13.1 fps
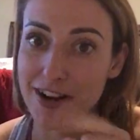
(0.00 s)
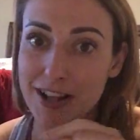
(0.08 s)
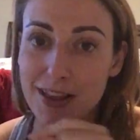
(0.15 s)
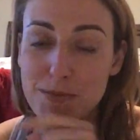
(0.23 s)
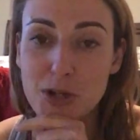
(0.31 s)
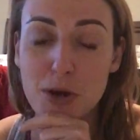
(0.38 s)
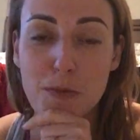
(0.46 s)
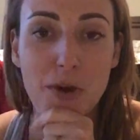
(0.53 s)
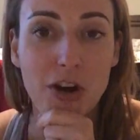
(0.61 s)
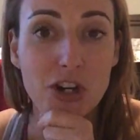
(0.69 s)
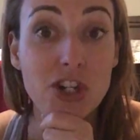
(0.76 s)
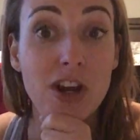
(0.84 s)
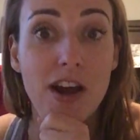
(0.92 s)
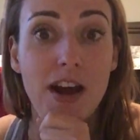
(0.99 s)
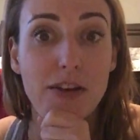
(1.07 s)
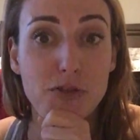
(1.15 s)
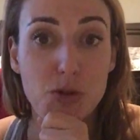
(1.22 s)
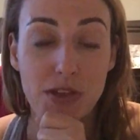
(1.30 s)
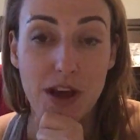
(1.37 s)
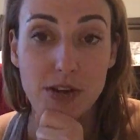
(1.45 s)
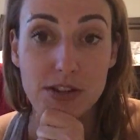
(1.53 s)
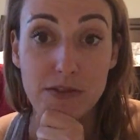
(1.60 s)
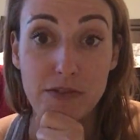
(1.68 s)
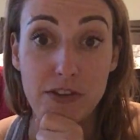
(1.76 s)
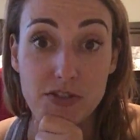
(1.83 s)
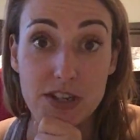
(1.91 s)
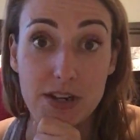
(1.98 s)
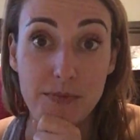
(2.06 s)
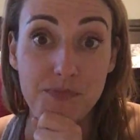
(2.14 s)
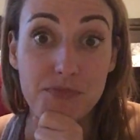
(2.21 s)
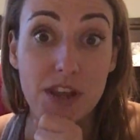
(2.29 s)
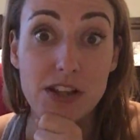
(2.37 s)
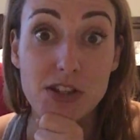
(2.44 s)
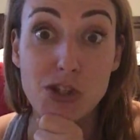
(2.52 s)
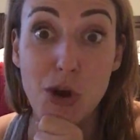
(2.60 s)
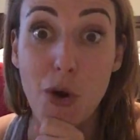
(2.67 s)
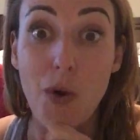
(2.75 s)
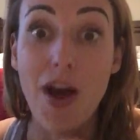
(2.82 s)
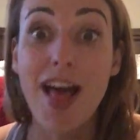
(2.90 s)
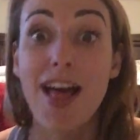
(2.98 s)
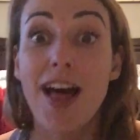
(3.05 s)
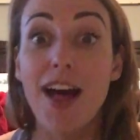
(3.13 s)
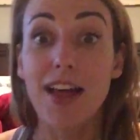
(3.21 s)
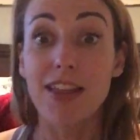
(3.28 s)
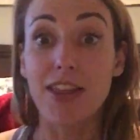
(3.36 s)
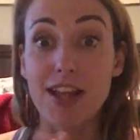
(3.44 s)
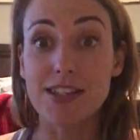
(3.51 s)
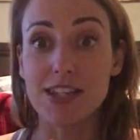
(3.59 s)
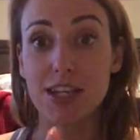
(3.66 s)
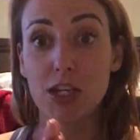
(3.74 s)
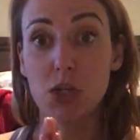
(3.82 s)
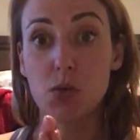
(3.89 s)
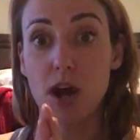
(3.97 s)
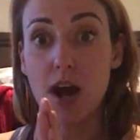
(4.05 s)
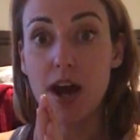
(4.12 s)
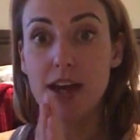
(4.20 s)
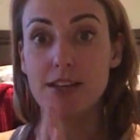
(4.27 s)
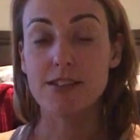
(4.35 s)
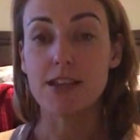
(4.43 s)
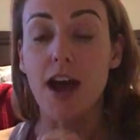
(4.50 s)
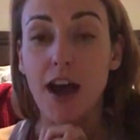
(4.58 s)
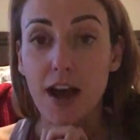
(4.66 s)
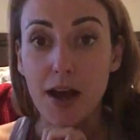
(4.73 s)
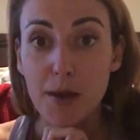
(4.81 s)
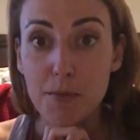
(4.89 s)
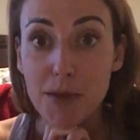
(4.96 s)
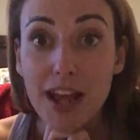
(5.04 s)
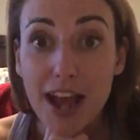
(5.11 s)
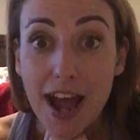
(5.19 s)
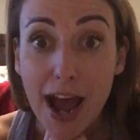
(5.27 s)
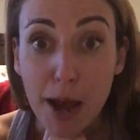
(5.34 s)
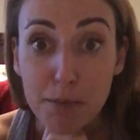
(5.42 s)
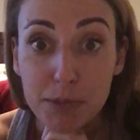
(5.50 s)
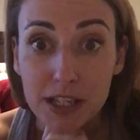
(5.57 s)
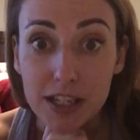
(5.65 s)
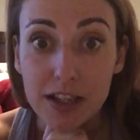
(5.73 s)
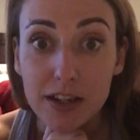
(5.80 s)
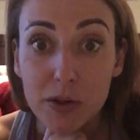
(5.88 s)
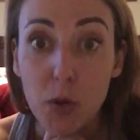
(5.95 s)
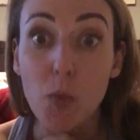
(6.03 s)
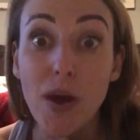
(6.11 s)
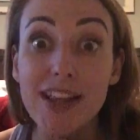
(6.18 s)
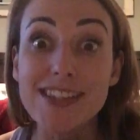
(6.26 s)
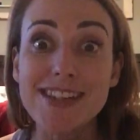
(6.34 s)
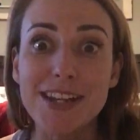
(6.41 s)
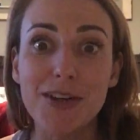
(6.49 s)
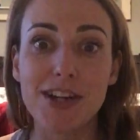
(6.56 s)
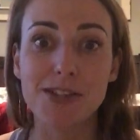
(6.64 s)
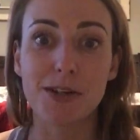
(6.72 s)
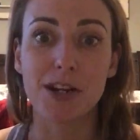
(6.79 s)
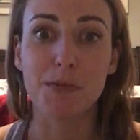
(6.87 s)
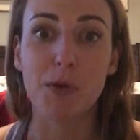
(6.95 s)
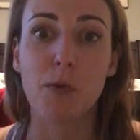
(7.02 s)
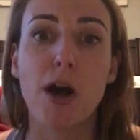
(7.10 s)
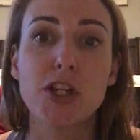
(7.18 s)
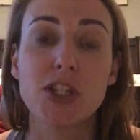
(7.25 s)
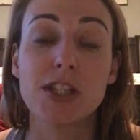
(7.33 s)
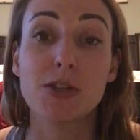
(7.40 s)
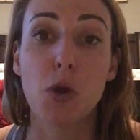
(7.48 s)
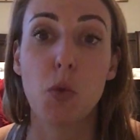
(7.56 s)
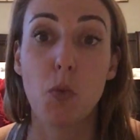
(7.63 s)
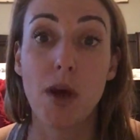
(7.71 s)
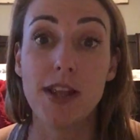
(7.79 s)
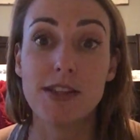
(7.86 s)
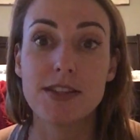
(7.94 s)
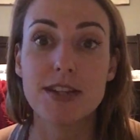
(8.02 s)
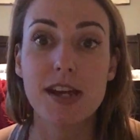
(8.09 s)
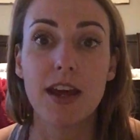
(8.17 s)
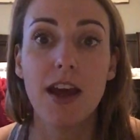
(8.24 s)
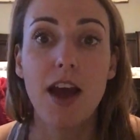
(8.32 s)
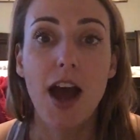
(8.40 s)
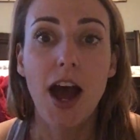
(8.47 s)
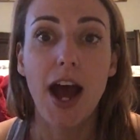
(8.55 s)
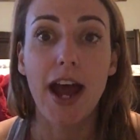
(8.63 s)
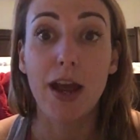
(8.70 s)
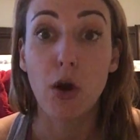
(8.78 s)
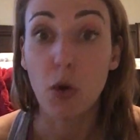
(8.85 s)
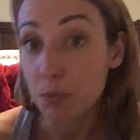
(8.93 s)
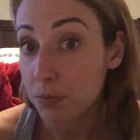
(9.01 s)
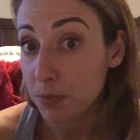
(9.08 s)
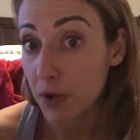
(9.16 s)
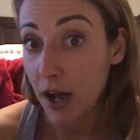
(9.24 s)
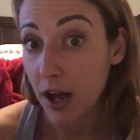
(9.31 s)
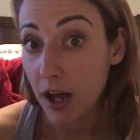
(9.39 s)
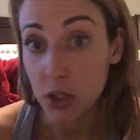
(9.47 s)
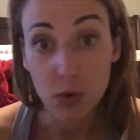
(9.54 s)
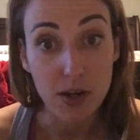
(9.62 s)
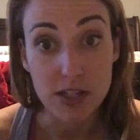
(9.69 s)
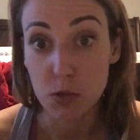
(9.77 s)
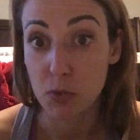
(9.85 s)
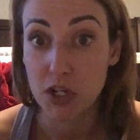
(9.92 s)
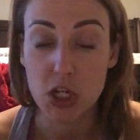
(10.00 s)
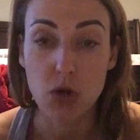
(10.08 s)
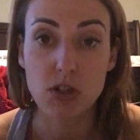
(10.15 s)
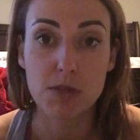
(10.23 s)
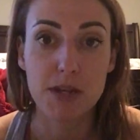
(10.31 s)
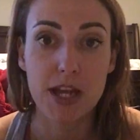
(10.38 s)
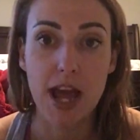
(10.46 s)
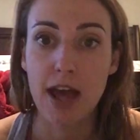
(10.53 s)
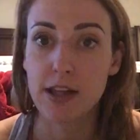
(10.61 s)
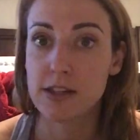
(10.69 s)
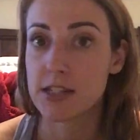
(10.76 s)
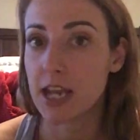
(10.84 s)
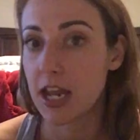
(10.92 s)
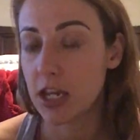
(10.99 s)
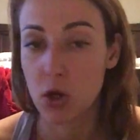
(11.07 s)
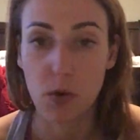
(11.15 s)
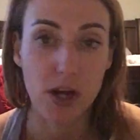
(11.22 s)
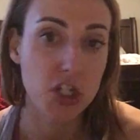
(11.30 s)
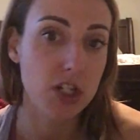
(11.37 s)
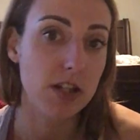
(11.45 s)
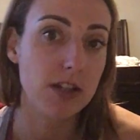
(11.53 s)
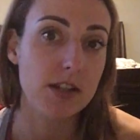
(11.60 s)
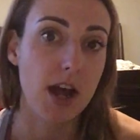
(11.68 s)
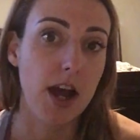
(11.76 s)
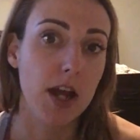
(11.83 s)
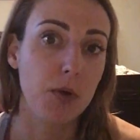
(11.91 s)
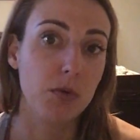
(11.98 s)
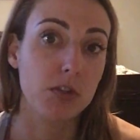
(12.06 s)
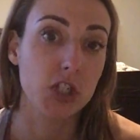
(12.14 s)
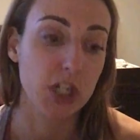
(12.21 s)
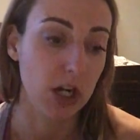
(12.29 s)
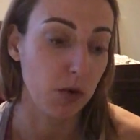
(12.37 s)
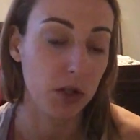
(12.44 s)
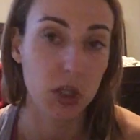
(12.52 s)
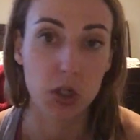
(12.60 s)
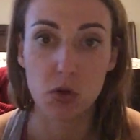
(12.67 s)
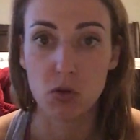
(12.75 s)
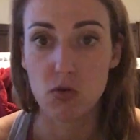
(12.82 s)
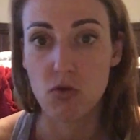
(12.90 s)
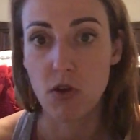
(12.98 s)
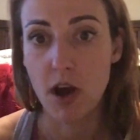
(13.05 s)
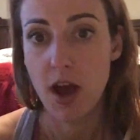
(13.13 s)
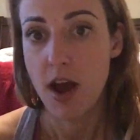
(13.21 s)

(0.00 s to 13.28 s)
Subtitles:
running them till March of 2015. So that's it, you guys. Happy Wednesday. You guys are going to be watching this on Wednesday. I hope you guys reach out to me, ask any questions. I will share with you